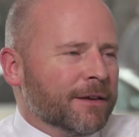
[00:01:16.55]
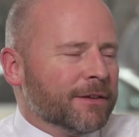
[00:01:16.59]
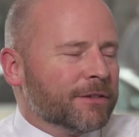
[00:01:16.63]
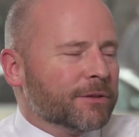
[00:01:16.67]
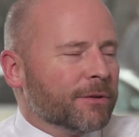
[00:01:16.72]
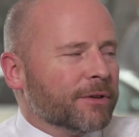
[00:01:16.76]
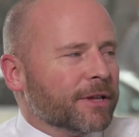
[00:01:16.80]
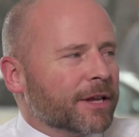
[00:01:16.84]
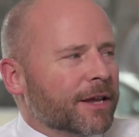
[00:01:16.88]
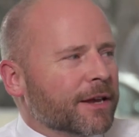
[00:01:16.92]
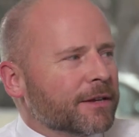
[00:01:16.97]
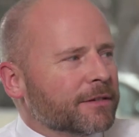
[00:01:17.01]

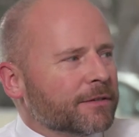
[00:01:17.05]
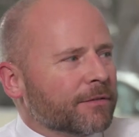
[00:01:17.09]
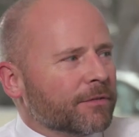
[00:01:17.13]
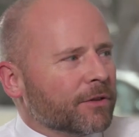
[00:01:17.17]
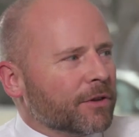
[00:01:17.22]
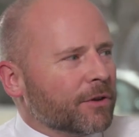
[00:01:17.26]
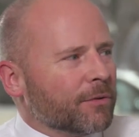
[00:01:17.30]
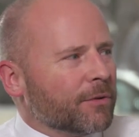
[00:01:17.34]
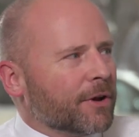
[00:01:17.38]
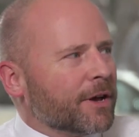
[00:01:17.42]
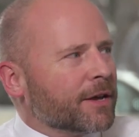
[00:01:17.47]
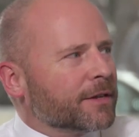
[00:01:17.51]
So in the case of
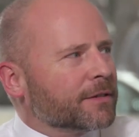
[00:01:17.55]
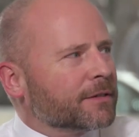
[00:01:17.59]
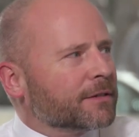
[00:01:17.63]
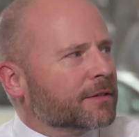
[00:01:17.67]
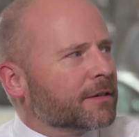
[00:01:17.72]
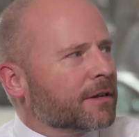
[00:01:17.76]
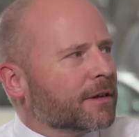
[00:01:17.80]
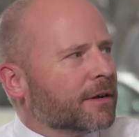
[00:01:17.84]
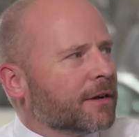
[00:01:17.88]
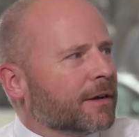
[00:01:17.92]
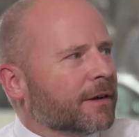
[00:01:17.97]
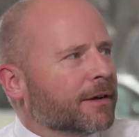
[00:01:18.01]
the
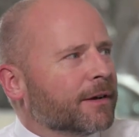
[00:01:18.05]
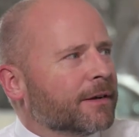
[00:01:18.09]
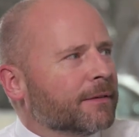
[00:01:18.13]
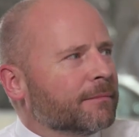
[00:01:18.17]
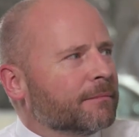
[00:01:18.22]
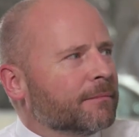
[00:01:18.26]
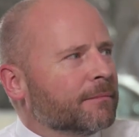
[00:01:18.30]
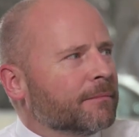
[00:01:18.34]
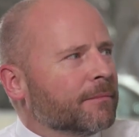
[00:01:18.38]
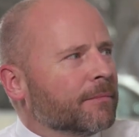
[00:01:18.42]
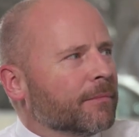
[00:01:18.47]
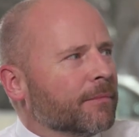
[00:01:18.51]
U.S.,
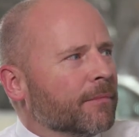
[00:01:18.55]
um,